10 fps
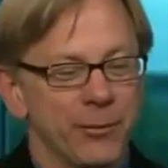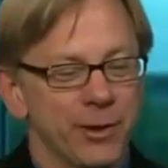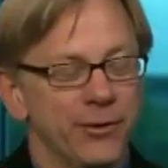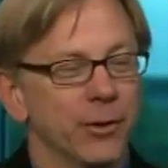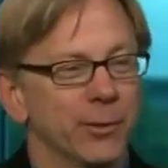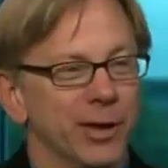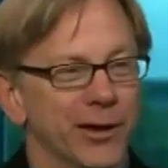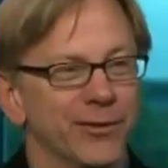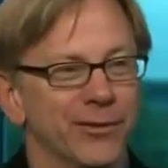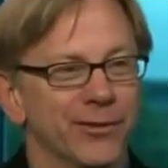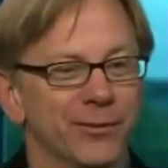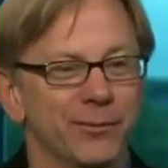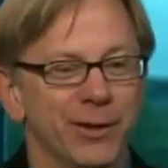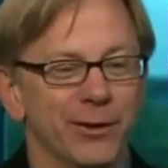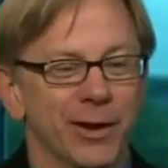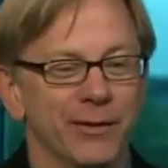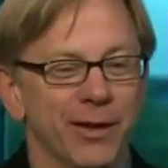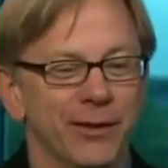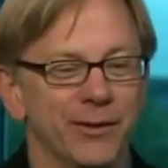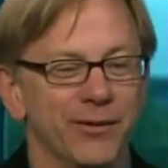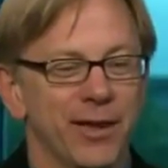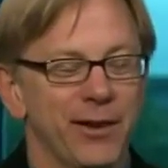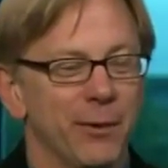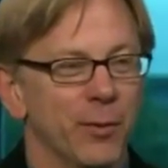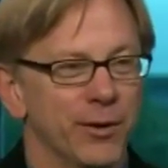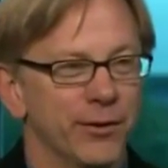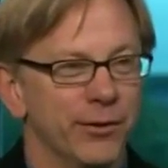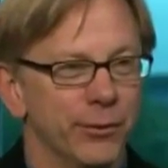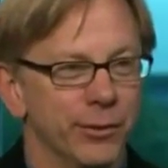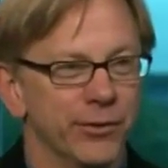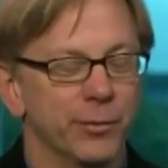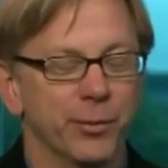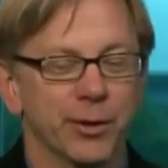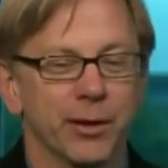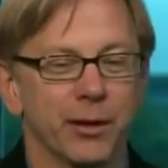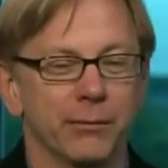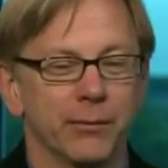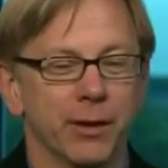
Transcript: after the midterm elections, Peter, I decided I wanted to do this book.